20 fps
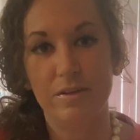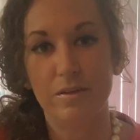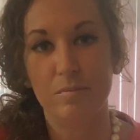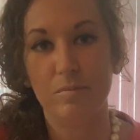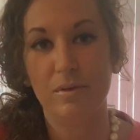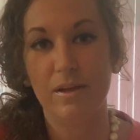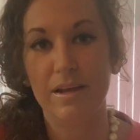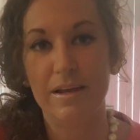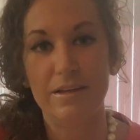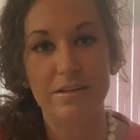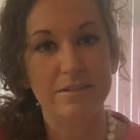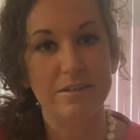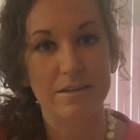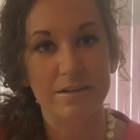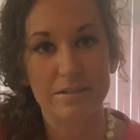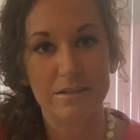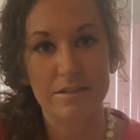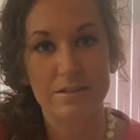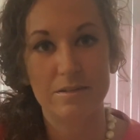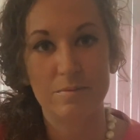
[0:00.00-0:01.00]
the blanks
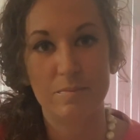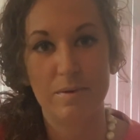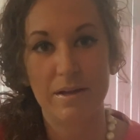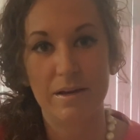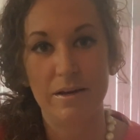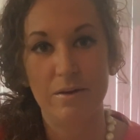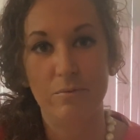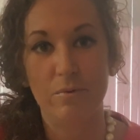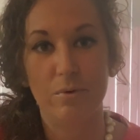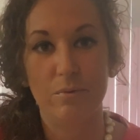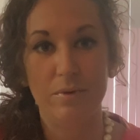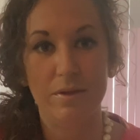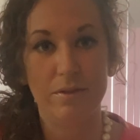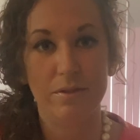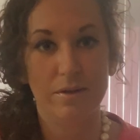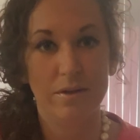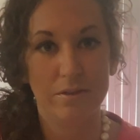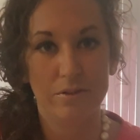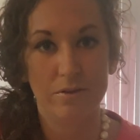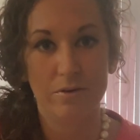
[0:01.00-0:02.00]
anticipating what we
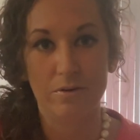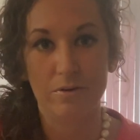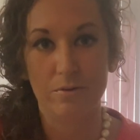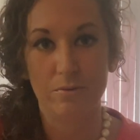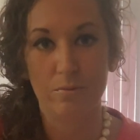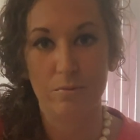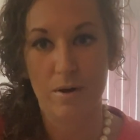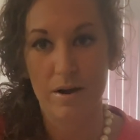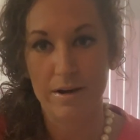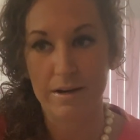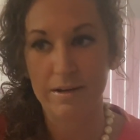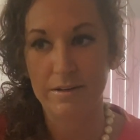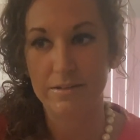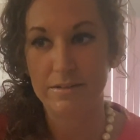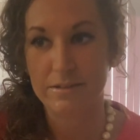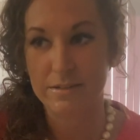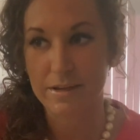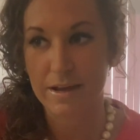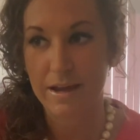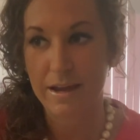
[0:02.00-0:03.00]
think they're wanting to
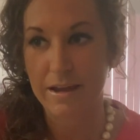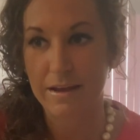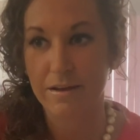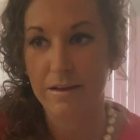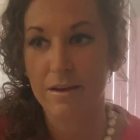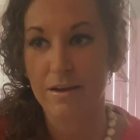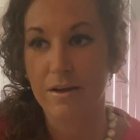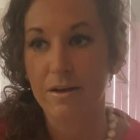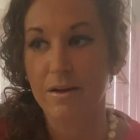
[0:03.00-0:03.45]
say.